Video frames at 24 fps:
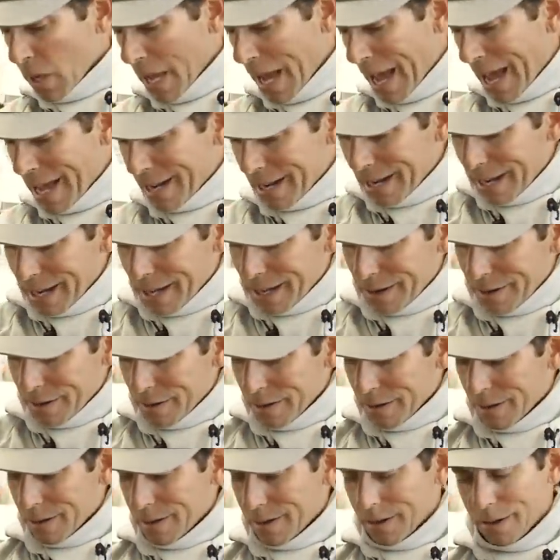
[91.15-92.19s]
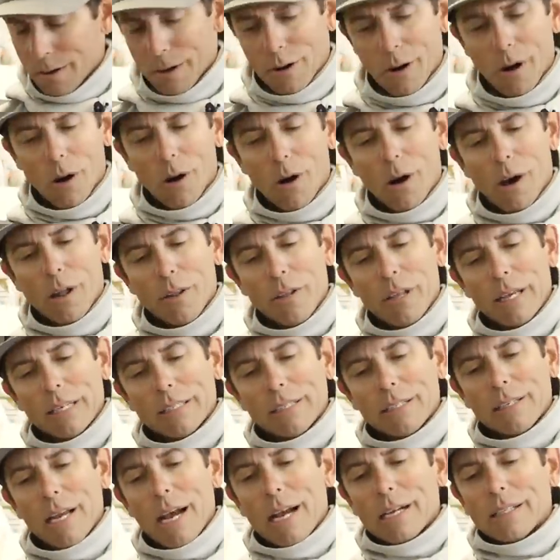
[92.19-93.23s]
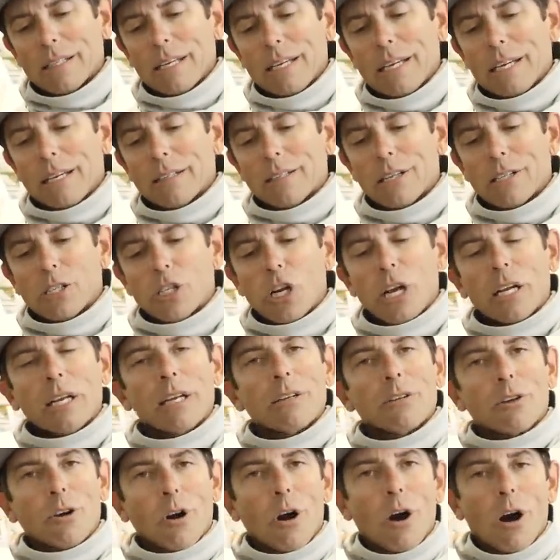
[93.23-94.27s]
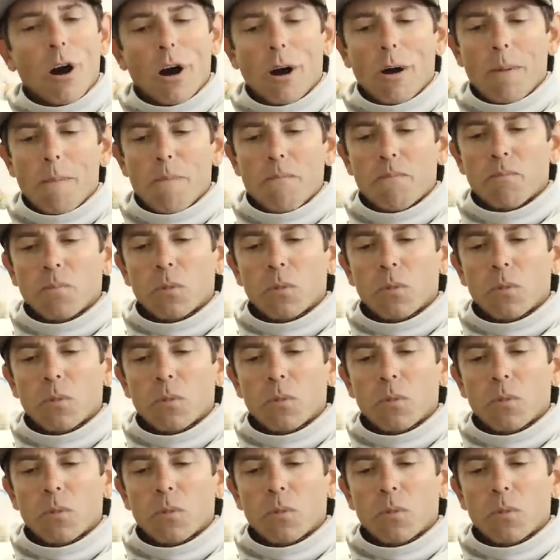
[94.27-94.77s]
And on this technique, the chicken craw,